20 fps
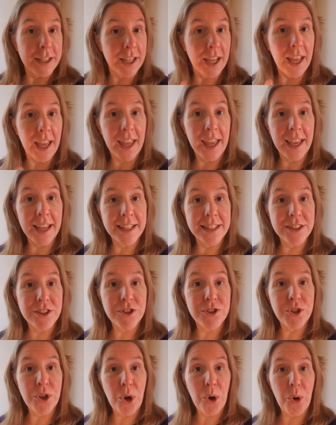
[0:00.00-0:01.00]
And
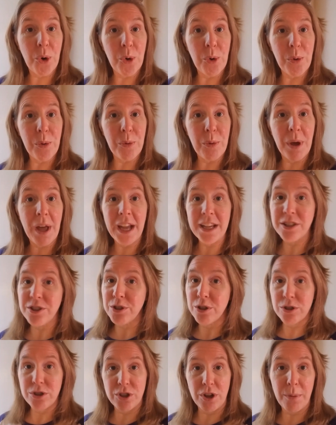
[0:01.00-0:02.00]
so I
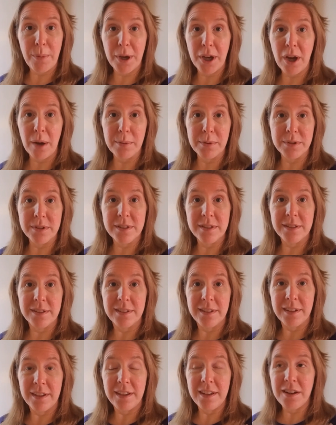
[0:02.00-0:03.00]
searched all my cupboards,
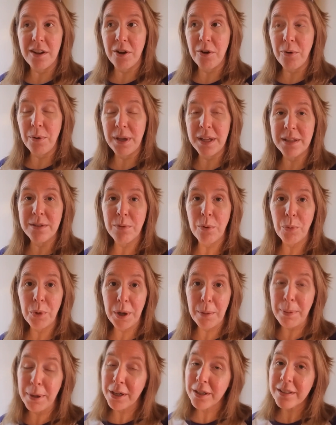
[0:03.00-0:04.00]
you know, and what
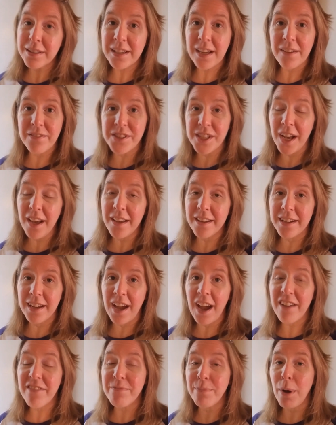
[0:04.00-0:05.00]
apparently I've done,
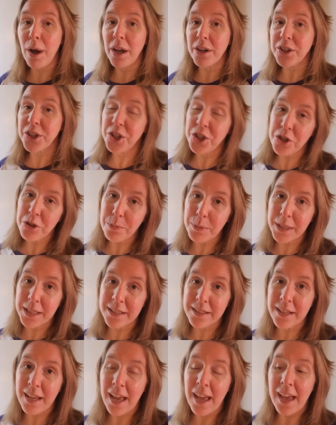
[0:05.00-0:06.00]
I've bought
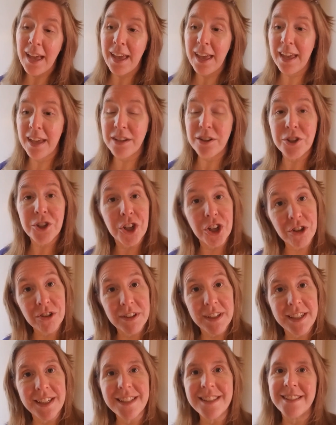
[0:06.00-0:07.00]
cumin and
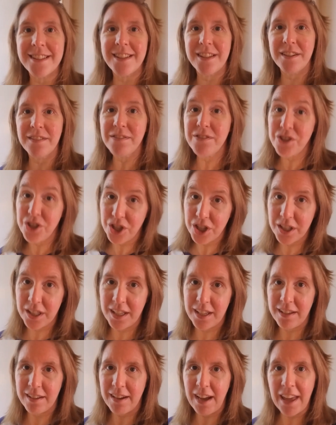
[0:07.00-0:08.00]
curry instead of
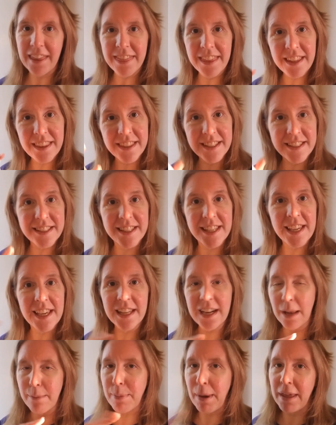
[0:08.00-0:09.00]
chili. I think the C
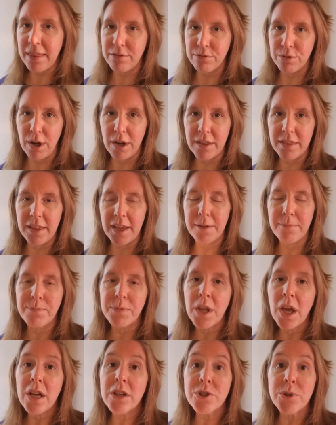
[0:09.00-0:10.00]
and I buy the wrong thing.
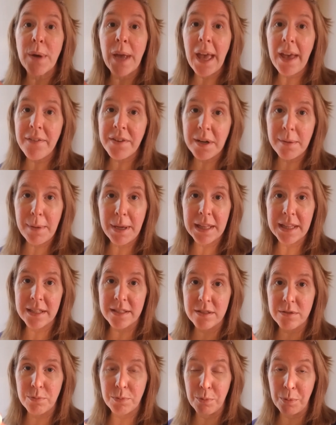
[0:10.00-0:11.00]
So I have it on my
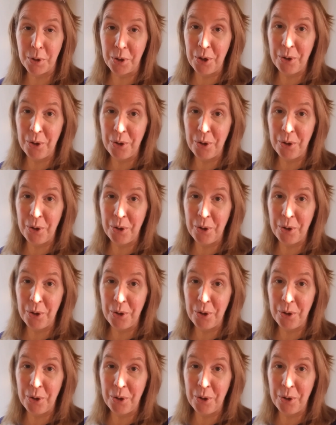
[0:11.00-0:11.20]
list when we go to